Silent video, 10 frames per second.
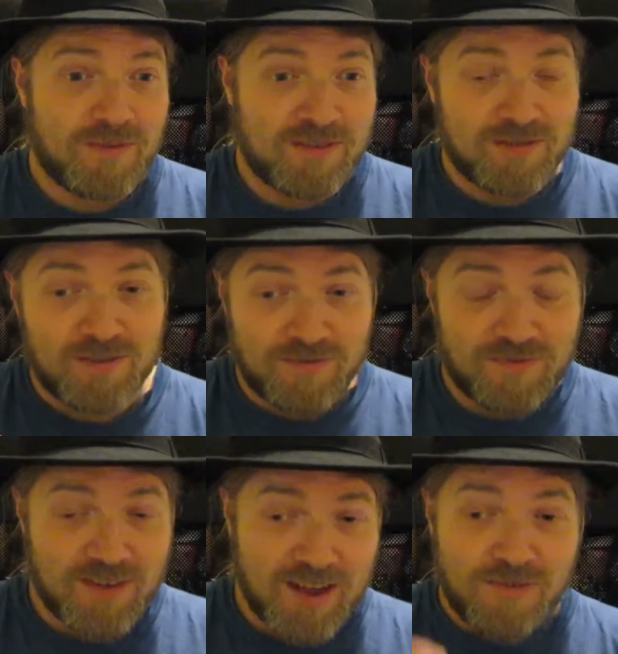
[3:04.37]
sort of
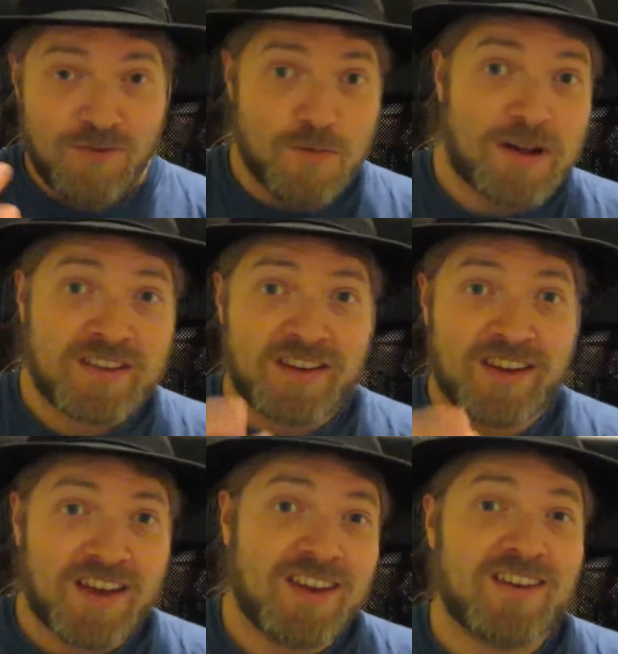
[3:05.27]
formatted
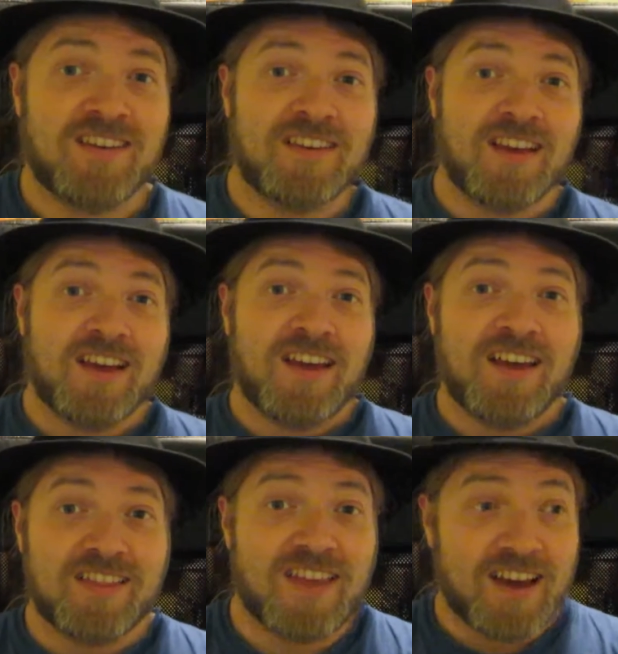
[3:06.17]
it in
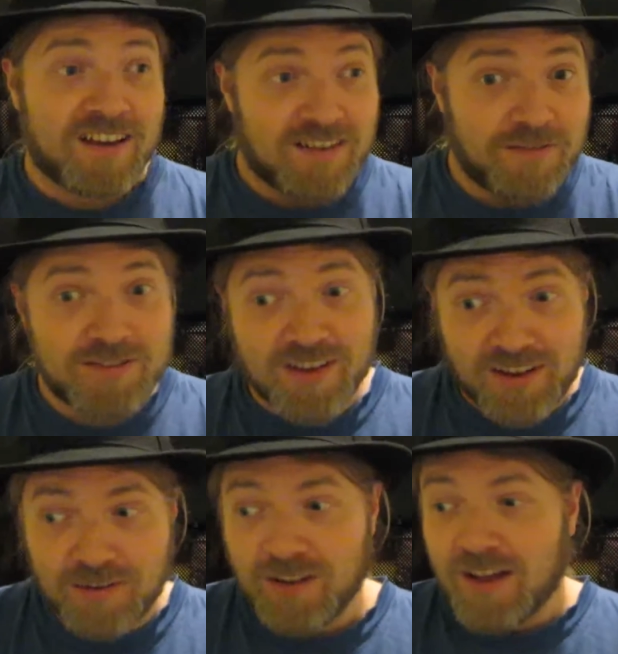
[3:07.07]
their kind of
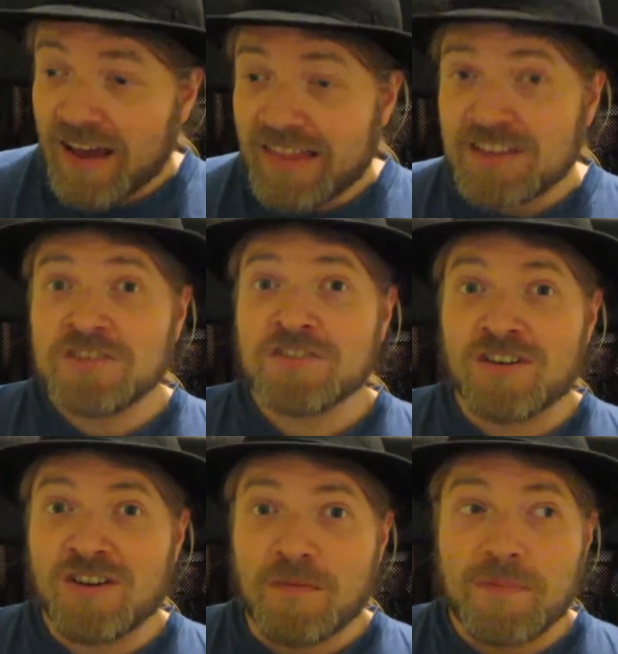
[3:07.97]
style, and that's just
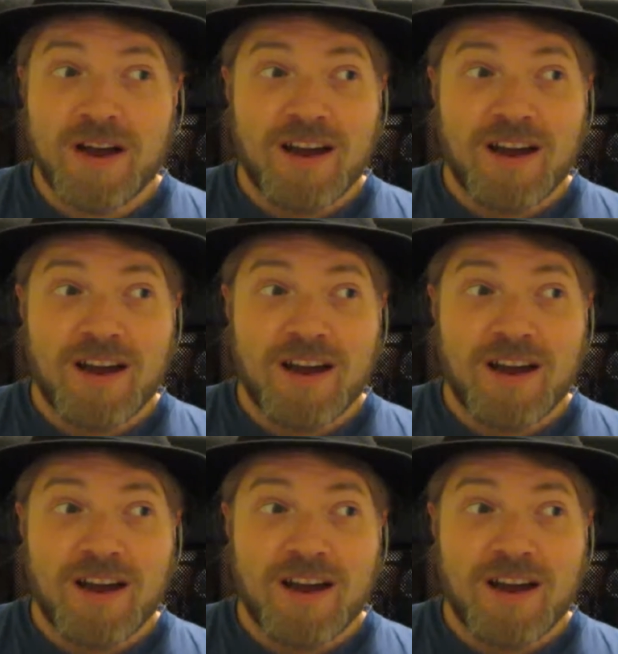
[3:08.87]
gone up.